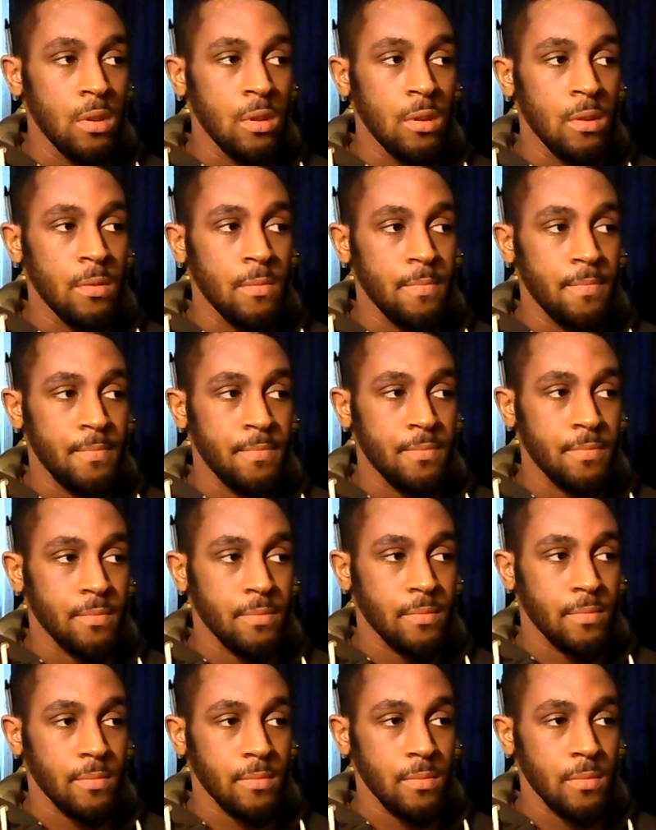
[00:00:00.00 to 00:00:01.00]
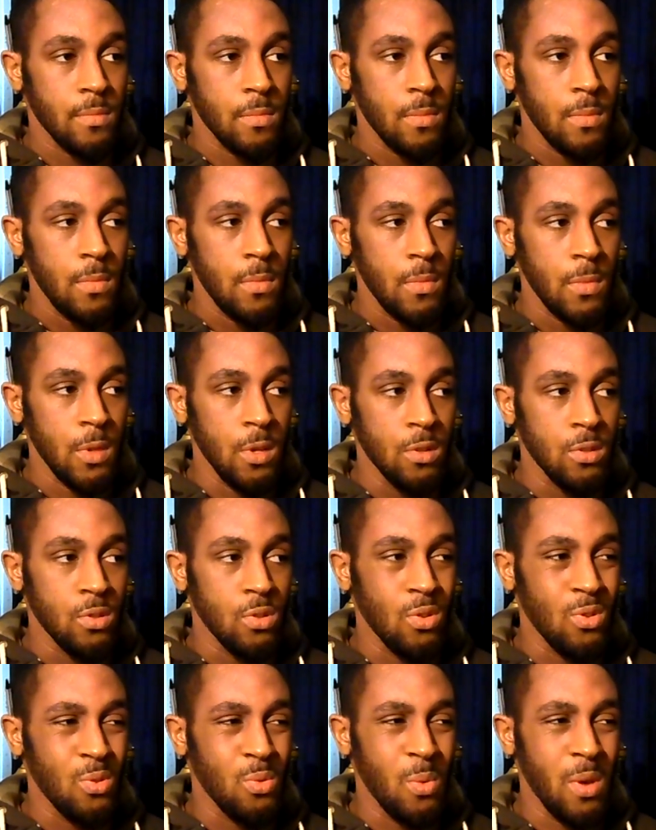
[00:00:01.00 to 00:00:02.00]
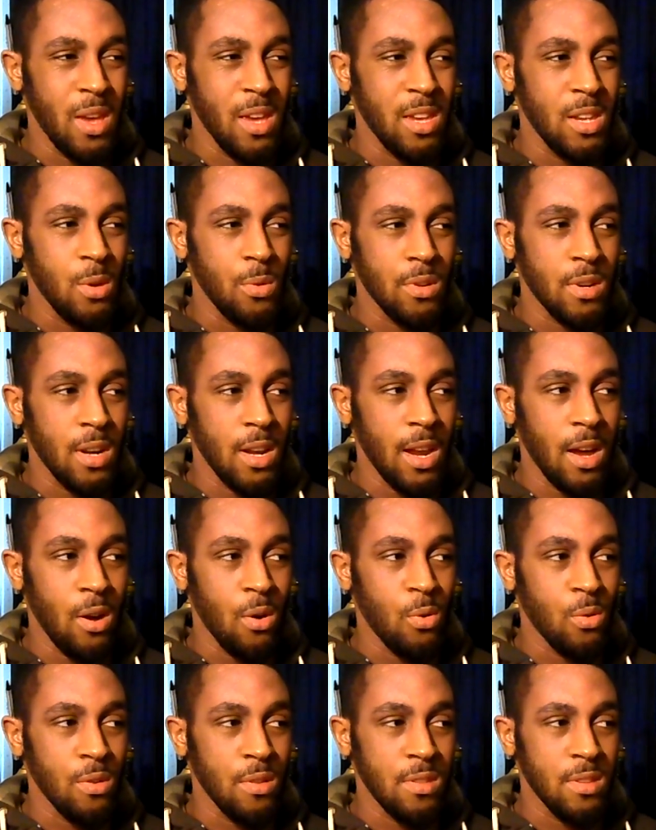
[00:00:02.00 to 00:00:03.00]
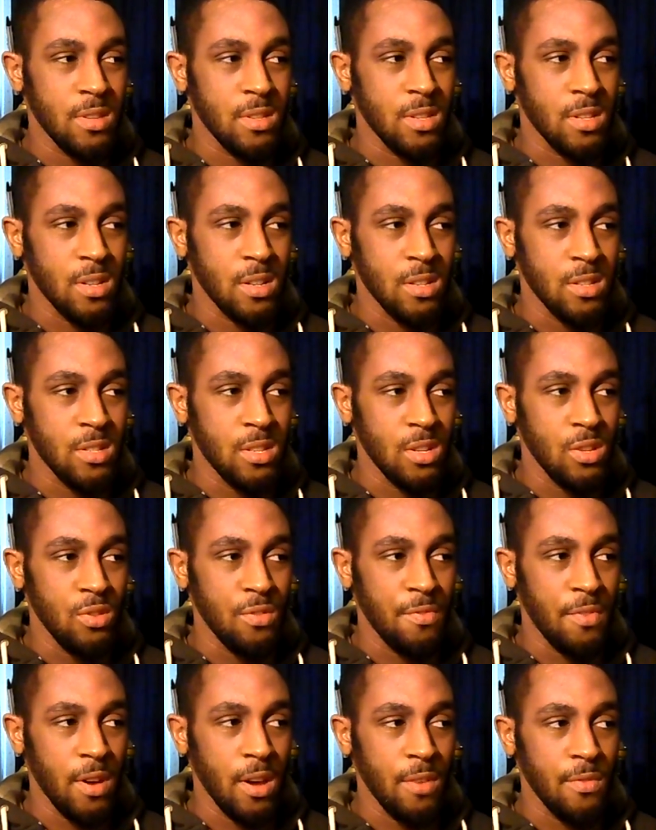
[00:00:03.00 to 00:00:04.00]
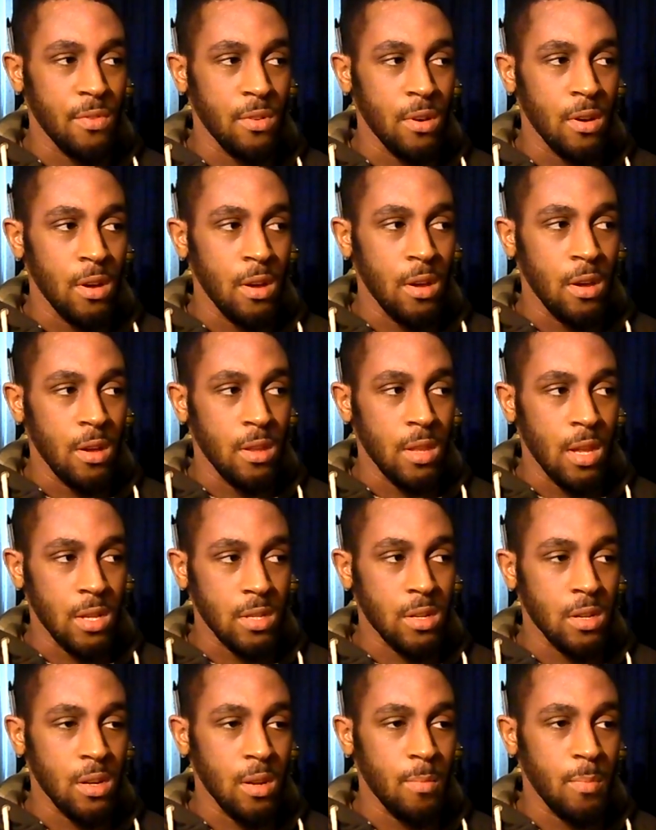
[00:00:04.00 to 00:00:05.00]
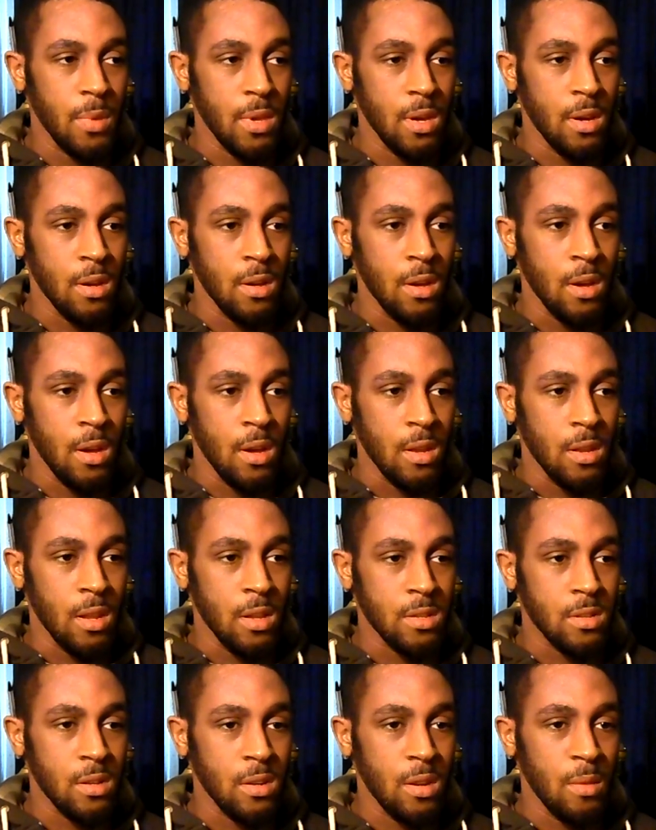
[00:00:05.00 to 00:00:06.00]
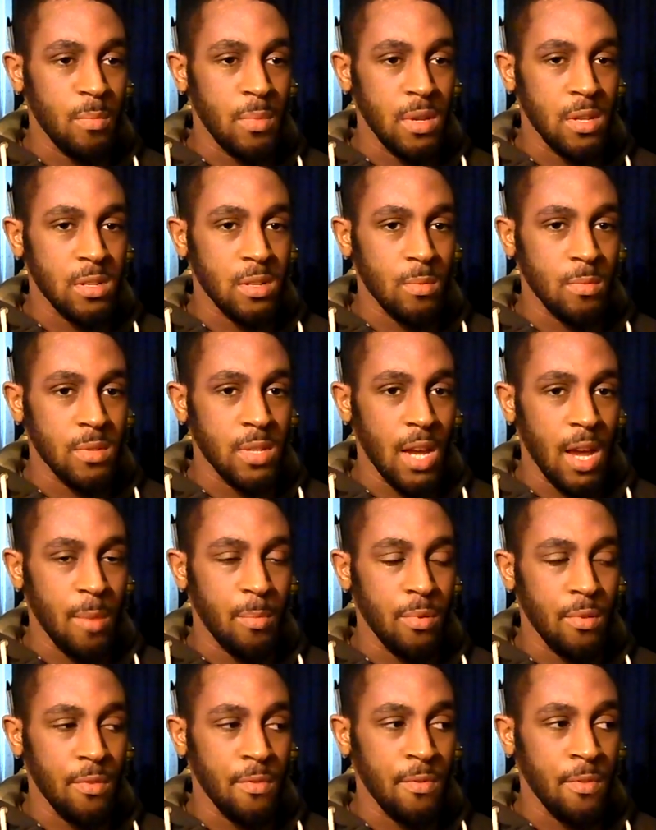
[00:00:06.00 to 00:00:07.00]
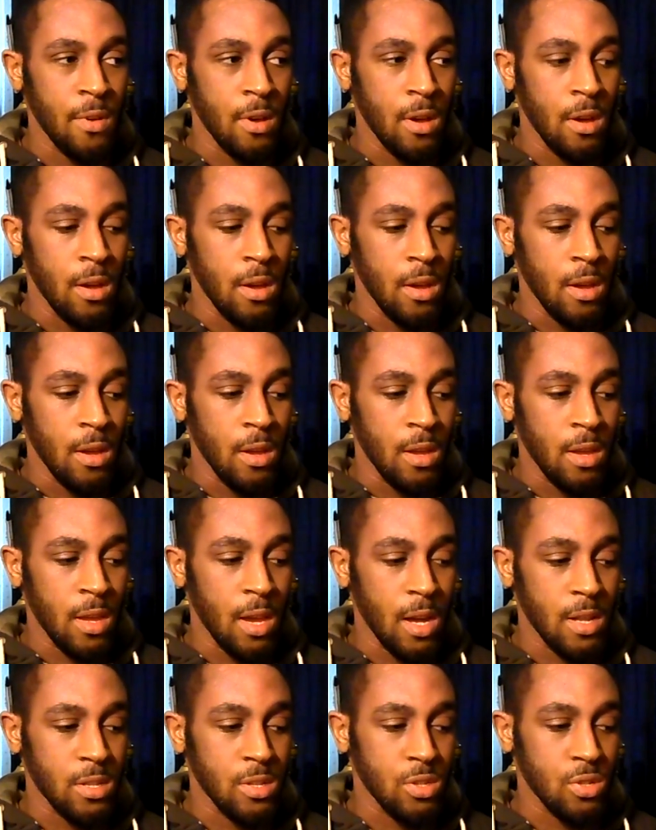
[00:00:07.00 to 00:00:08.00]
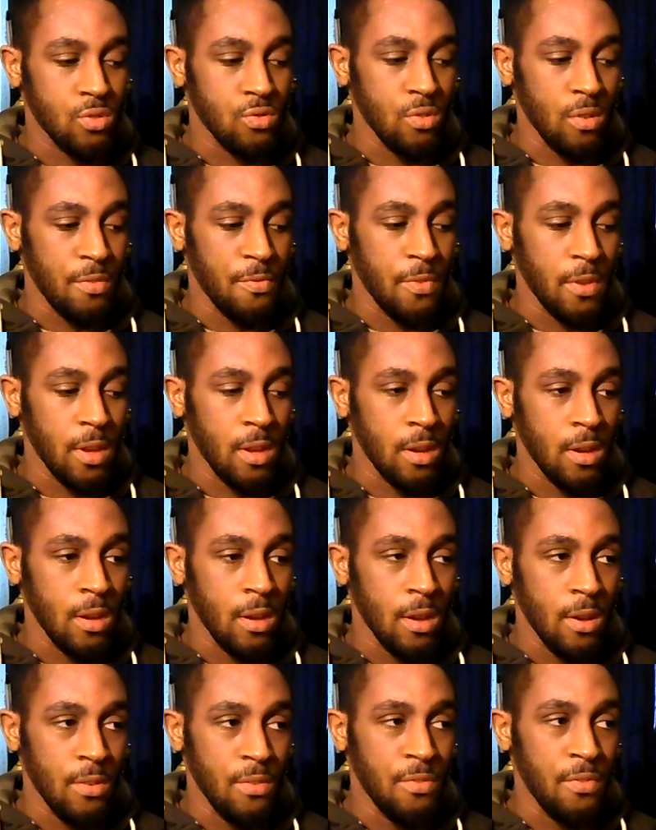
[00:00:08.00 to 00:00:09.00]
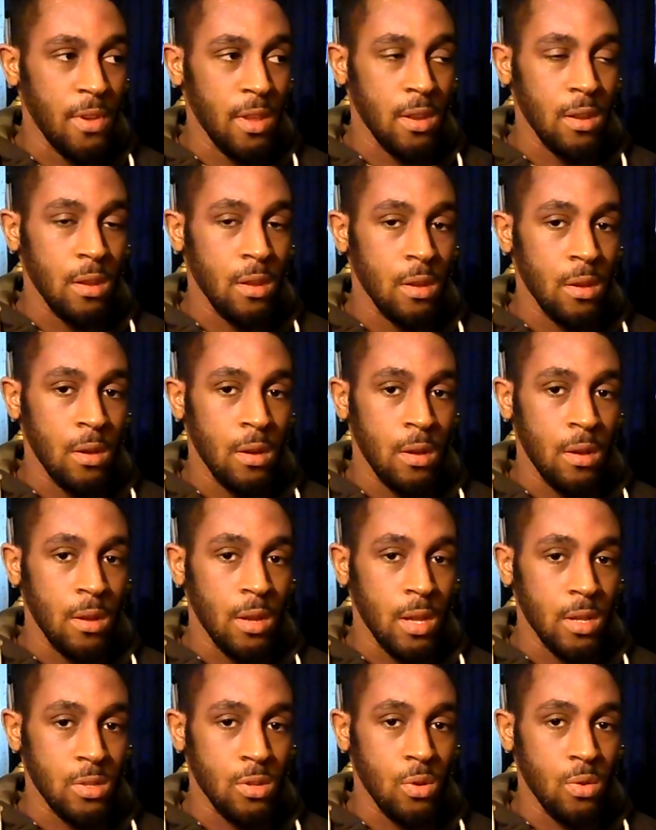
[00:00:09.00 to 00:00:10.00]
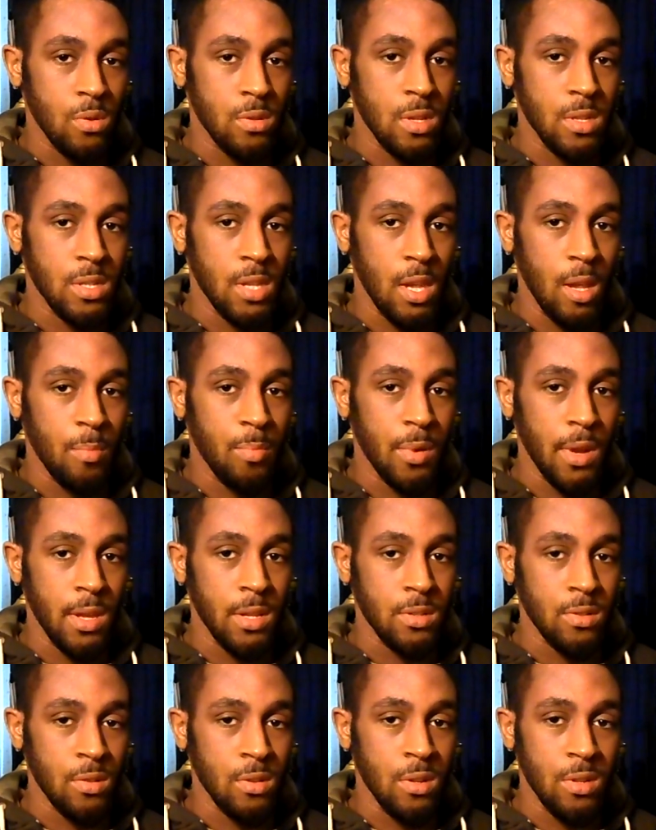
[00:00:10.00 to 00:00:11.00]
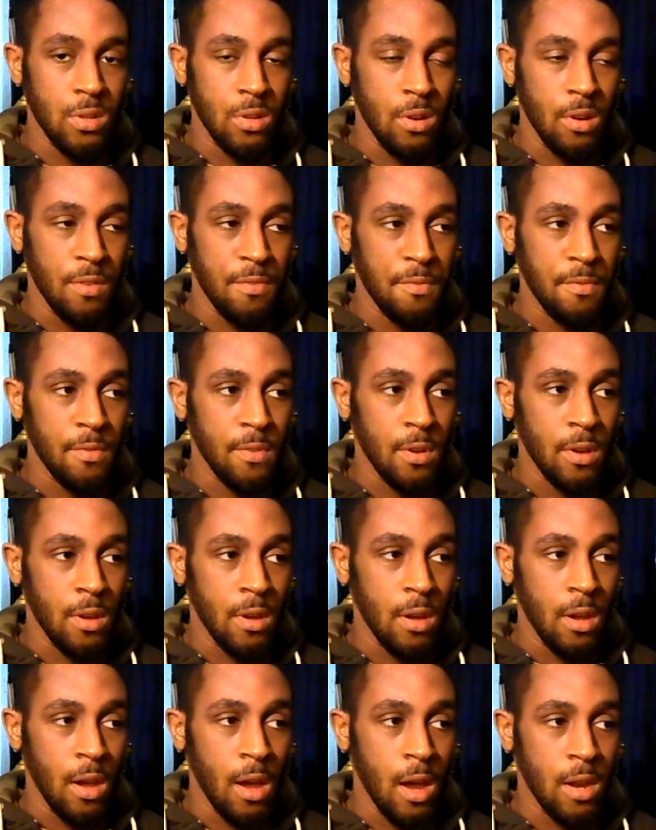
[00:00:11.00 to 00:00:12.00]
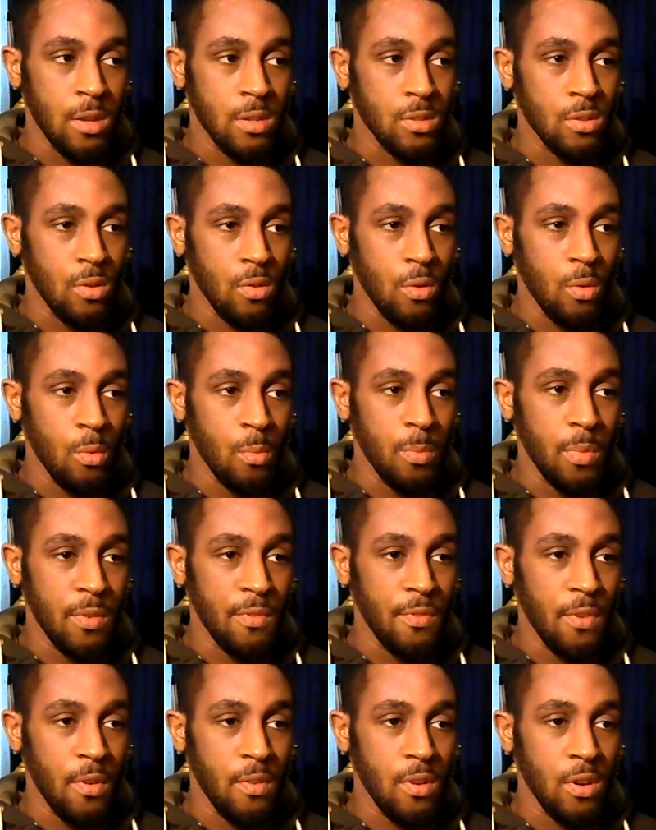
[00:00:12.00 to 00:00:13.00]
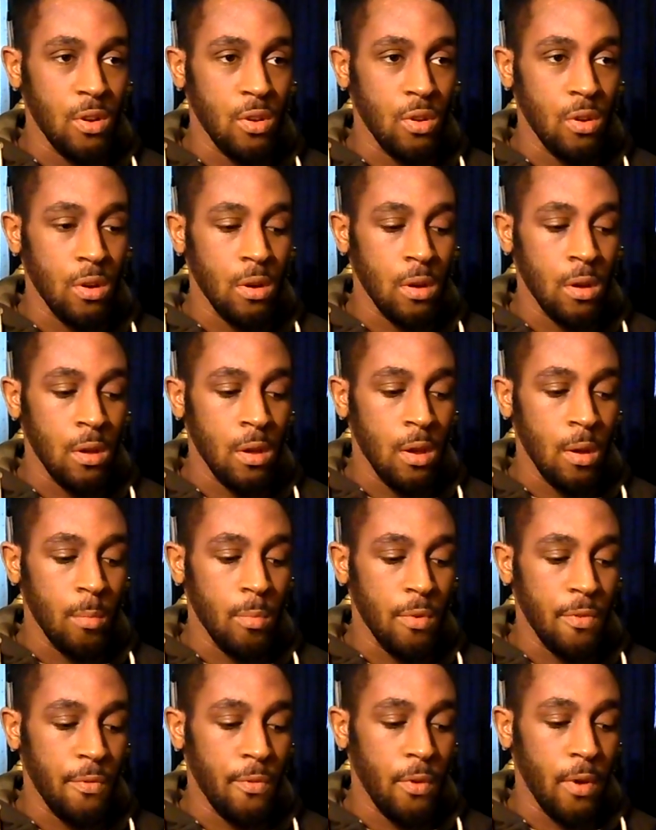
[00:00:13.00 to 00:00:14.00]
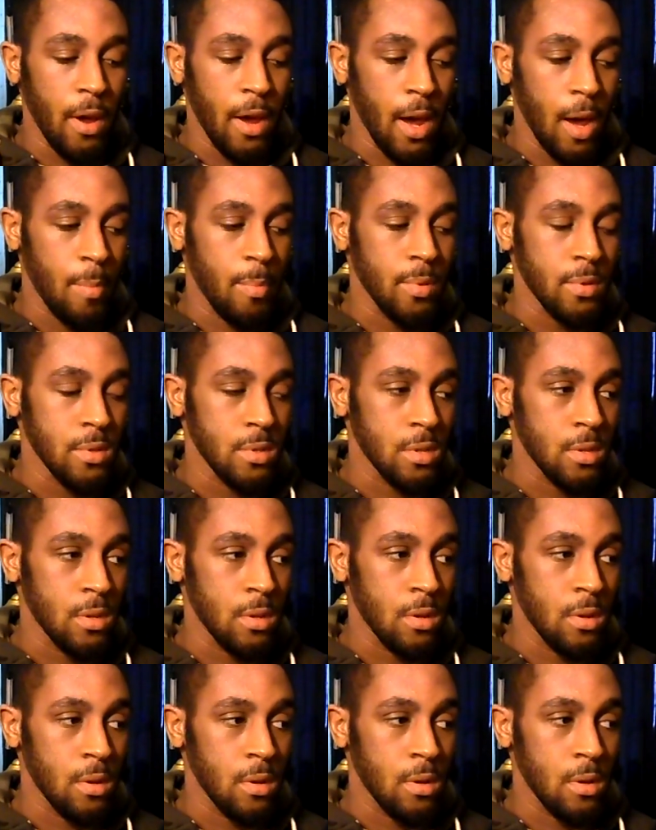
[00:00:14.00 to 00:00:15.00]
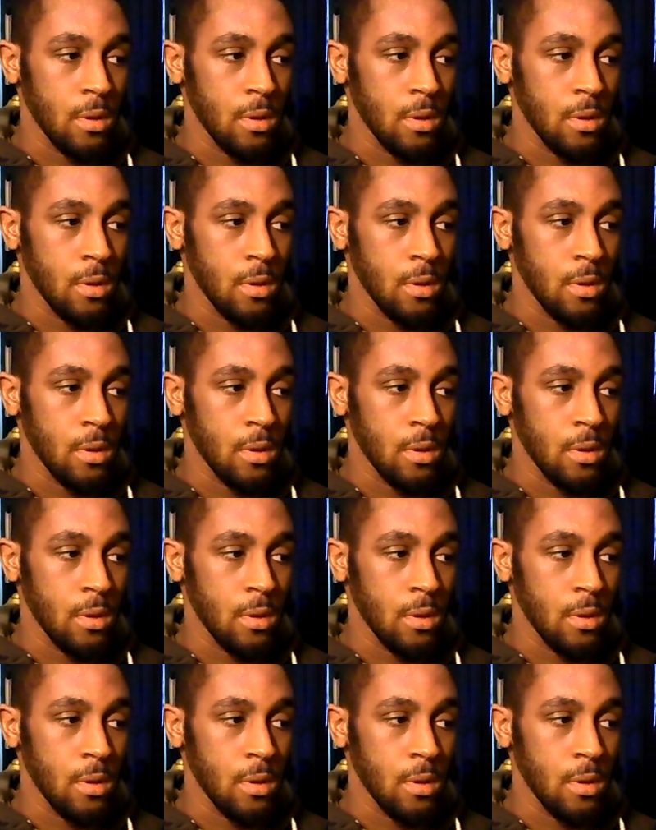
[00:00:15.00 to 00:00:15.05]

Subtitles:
good, there's no way He would allow all of this to continue forever. There's gonna be some type of catastrophic event that's going to take place on this earth, and it's not going to be very long before it happens.